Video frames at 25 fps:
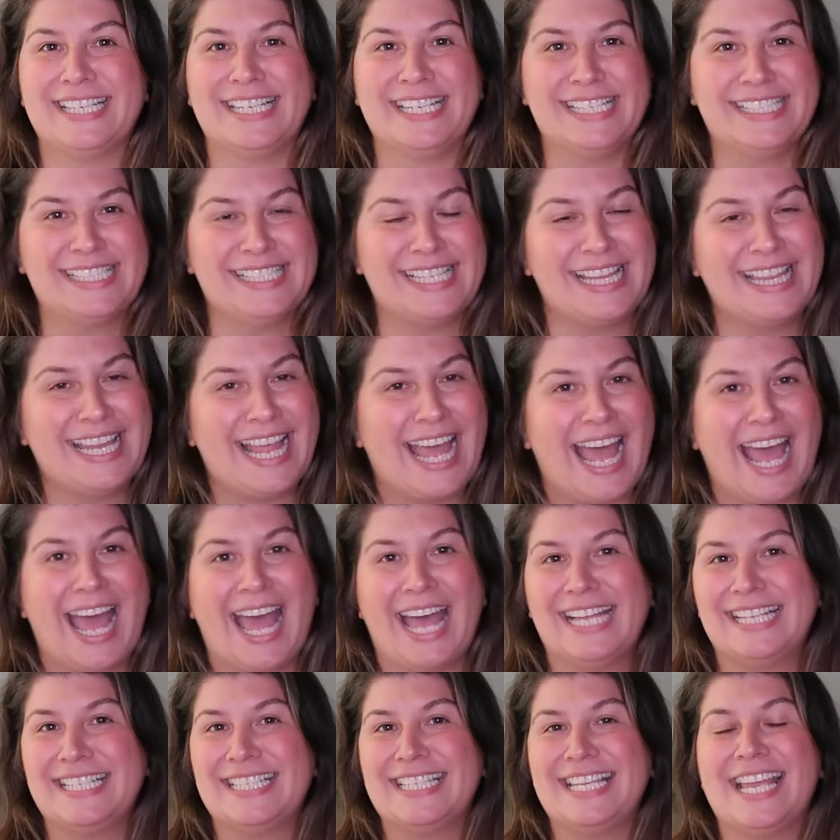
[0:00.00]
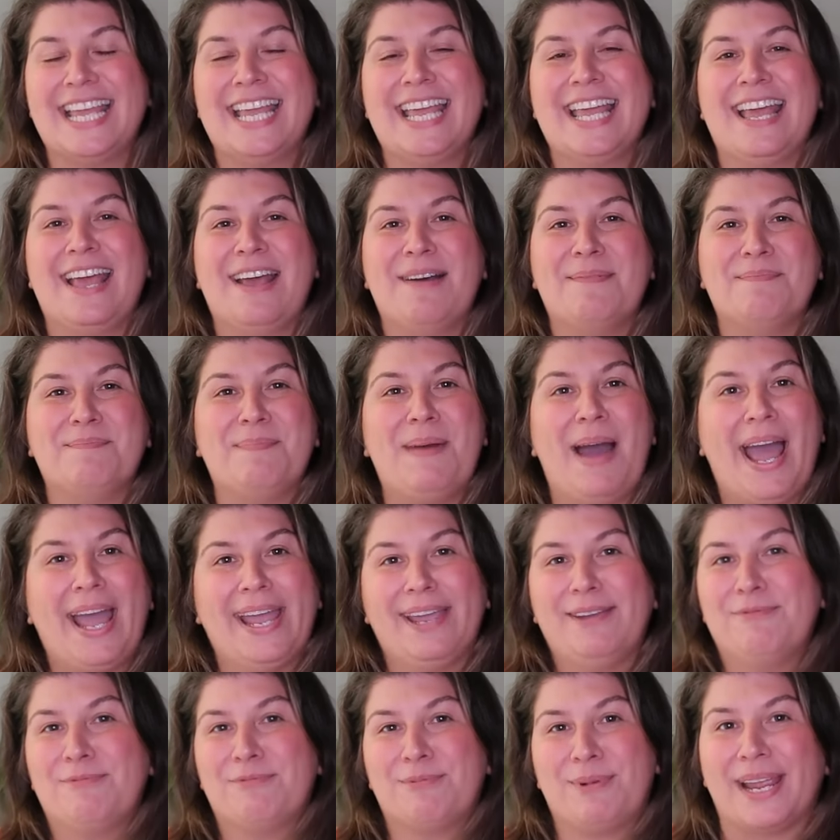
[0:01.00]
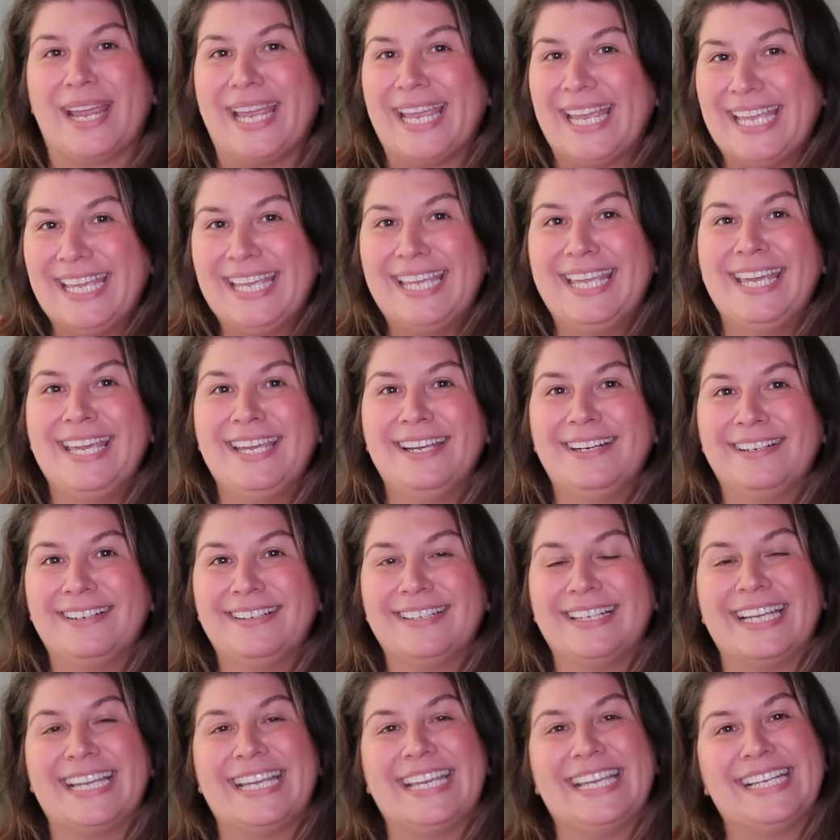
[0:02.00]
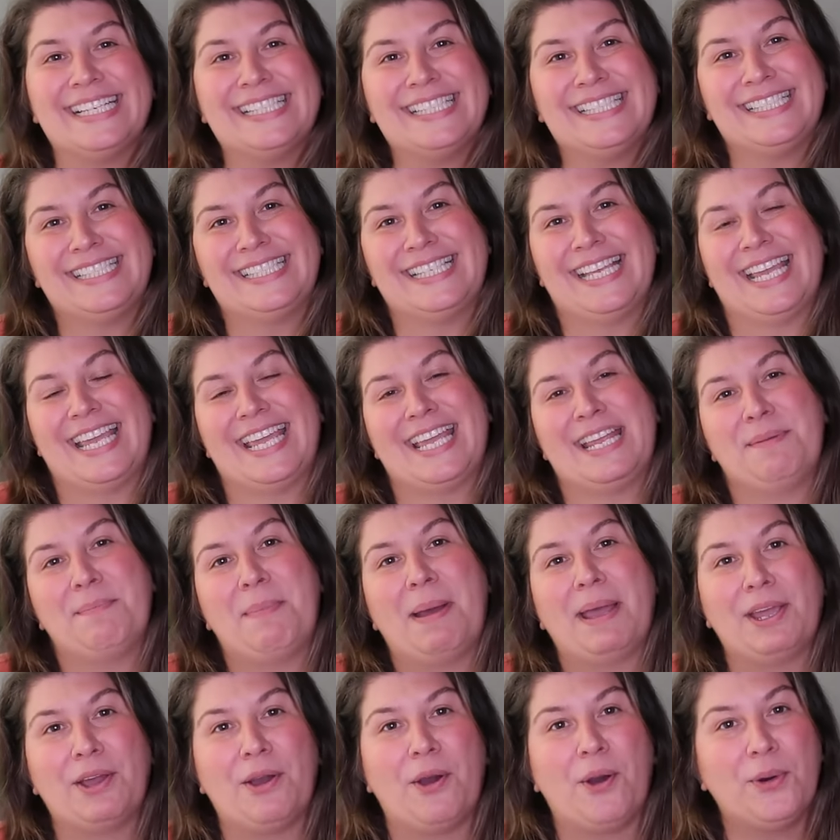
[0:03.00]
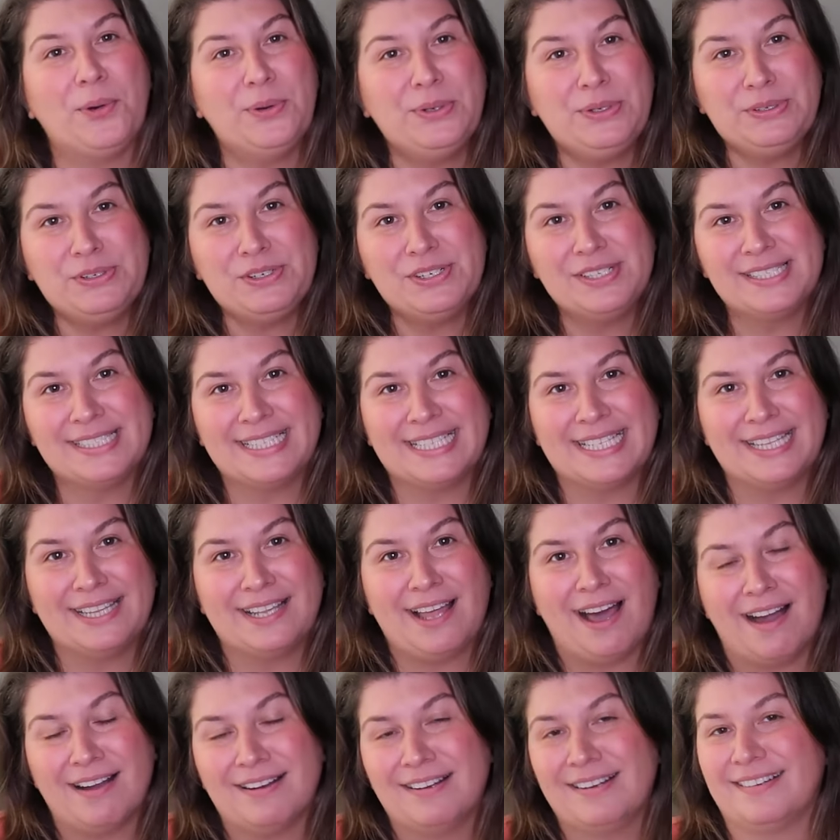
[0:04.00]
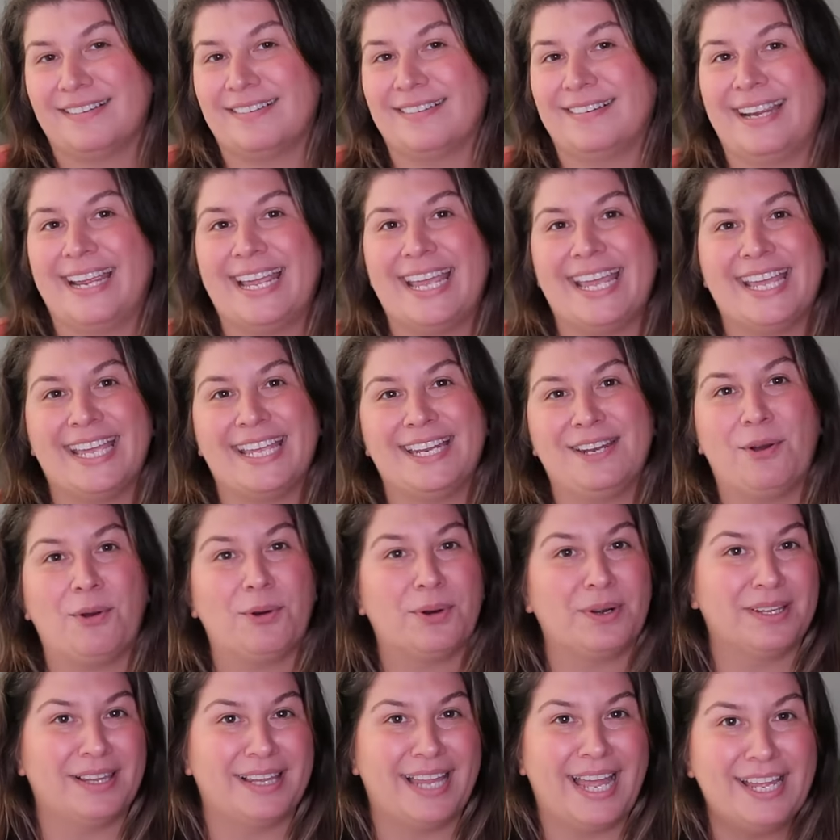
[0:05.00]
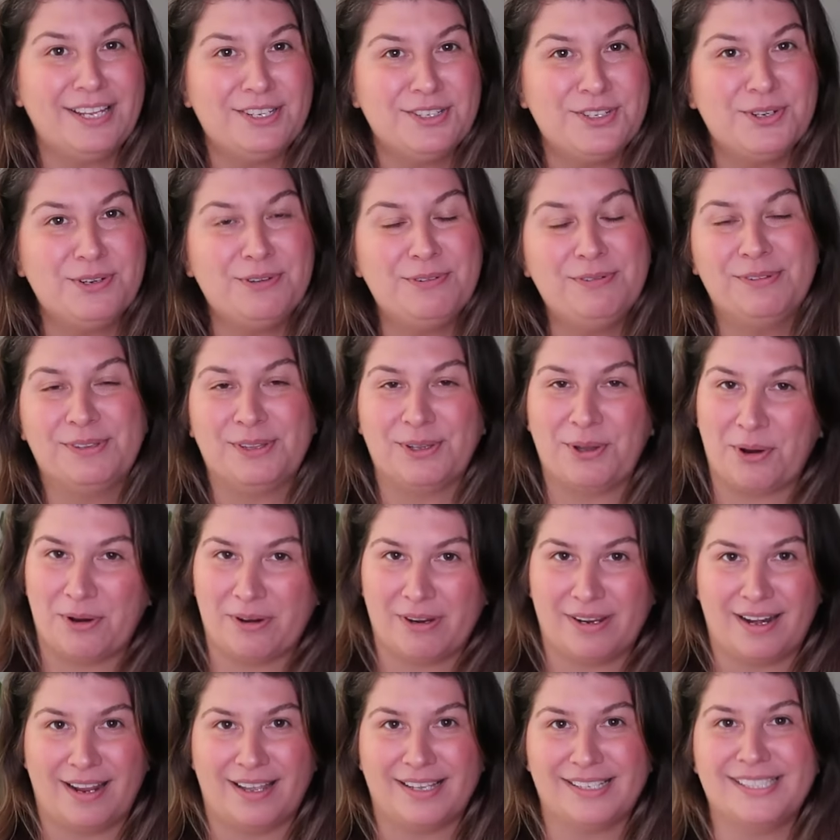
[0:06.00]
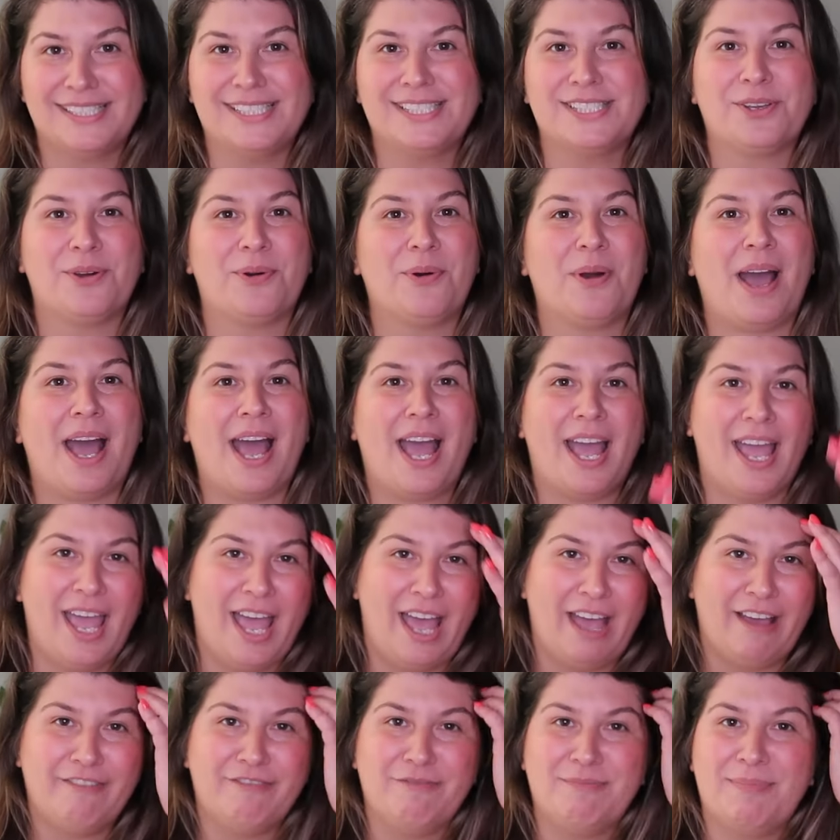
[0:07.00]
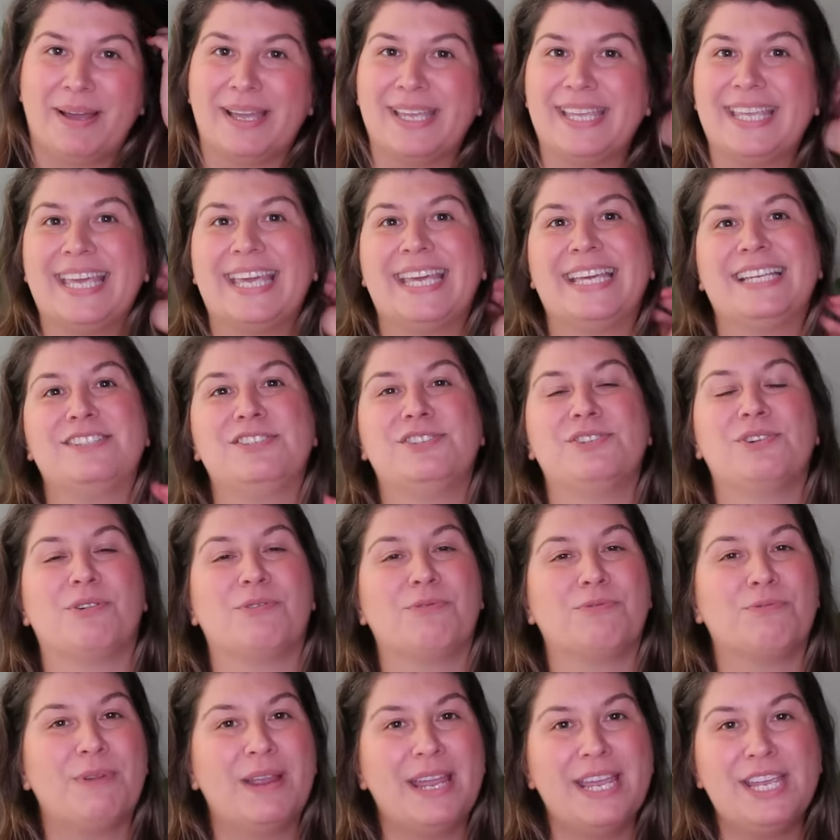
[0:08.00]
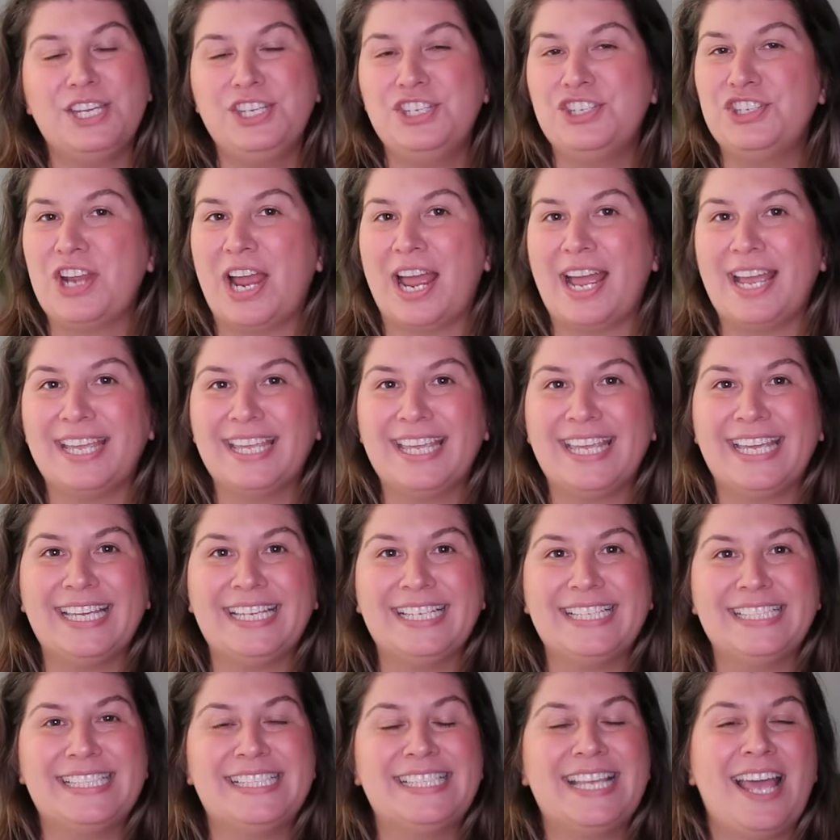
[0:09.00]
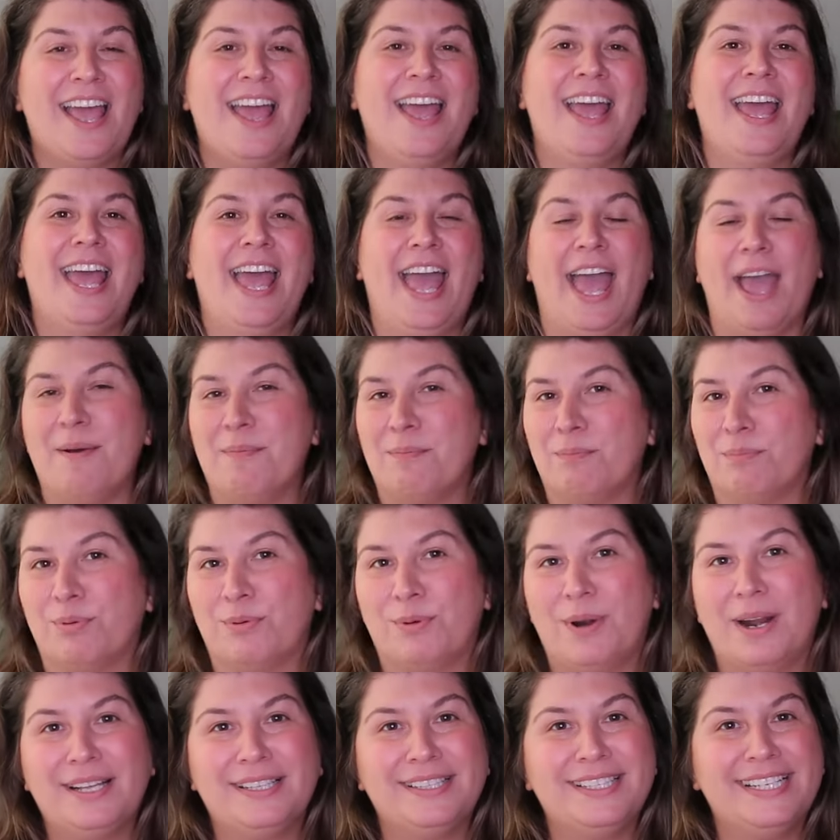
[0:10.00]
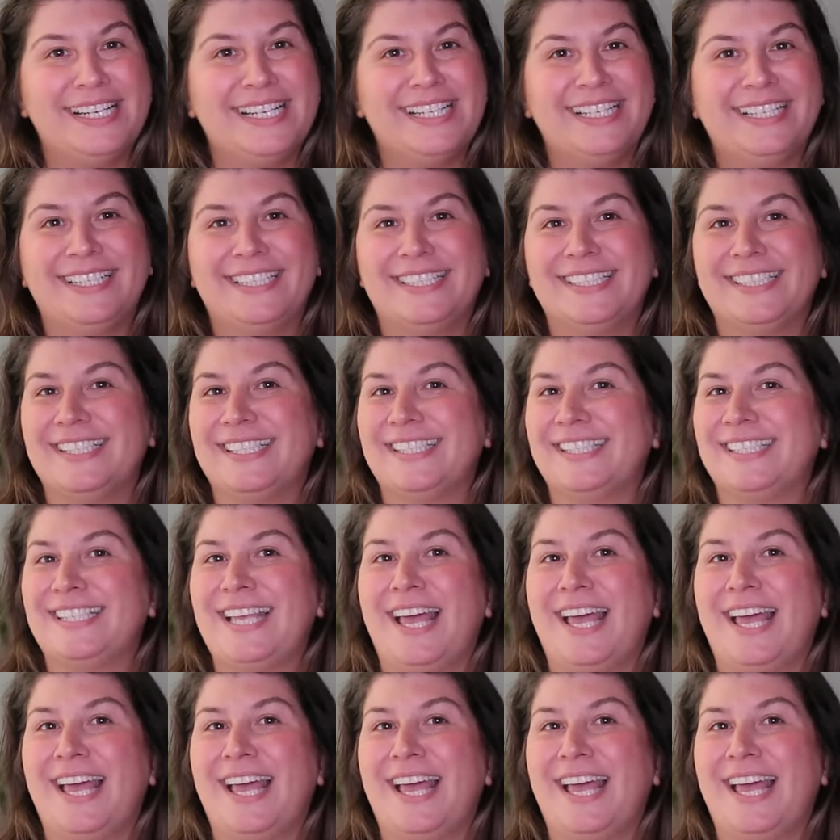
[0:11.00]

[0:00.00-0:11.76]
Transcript: and this and that, my rain gear is in my owner's locker in Orlando, Florida. So I have my kids' rain jackets, umbrellas,